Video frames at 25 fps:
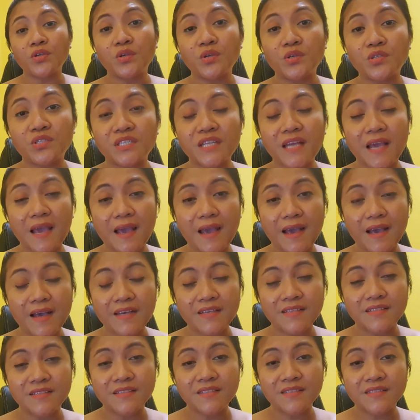your
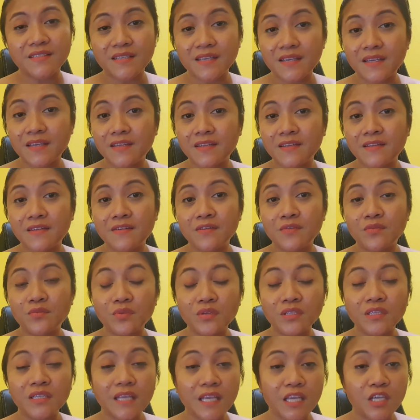tasks in
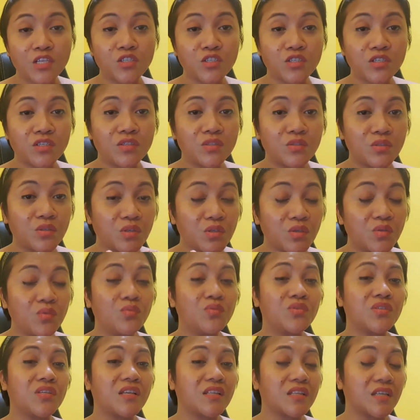relation to
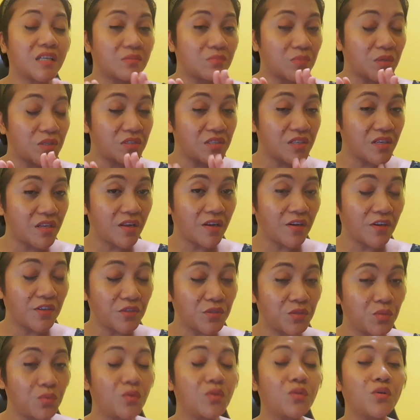using that particular
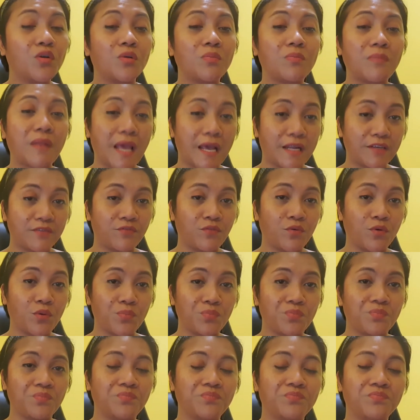tool or
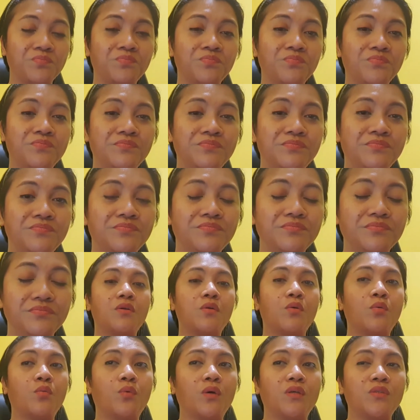platform?
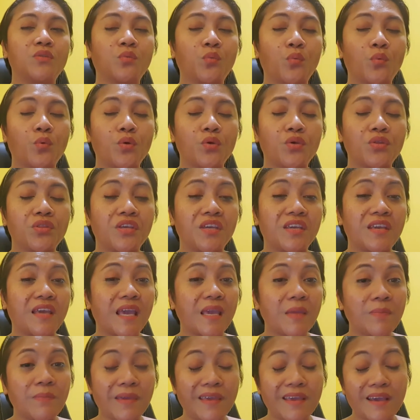what were the
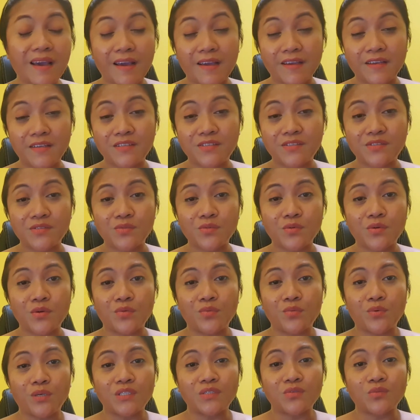KPIs or
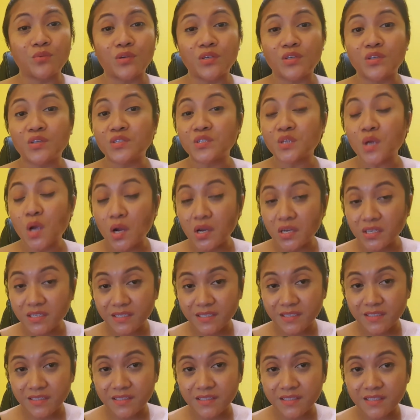what were your
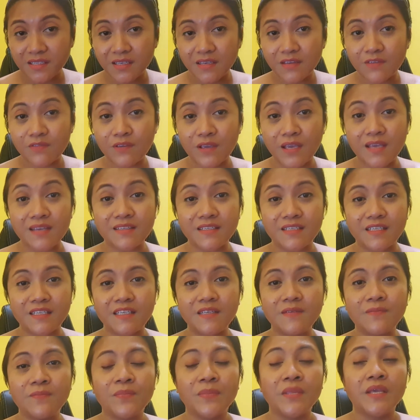targets, if
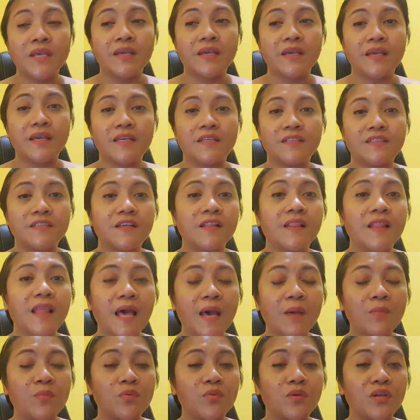any, and
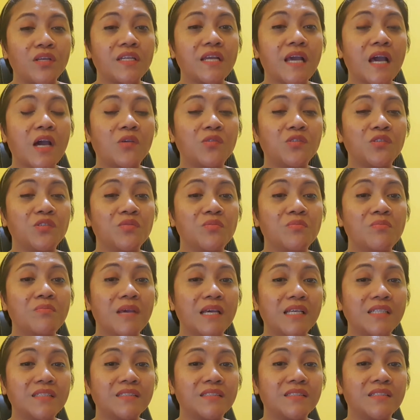elaborate how you
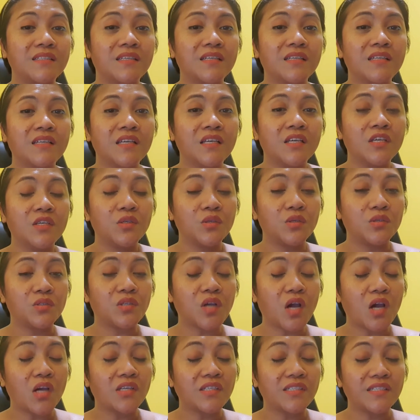met your
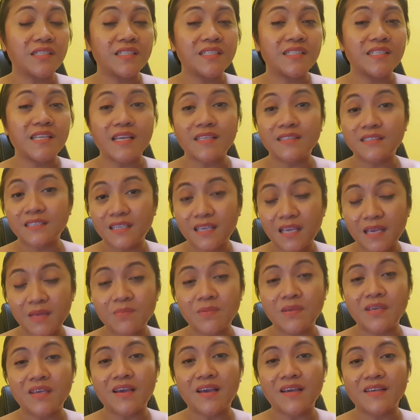targets and
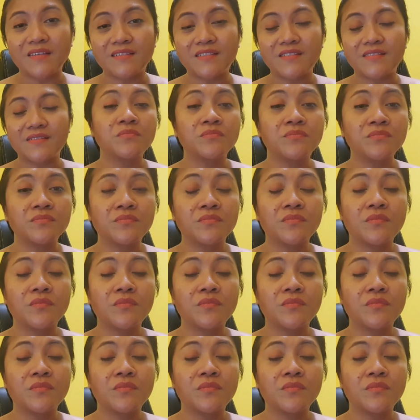KPIs.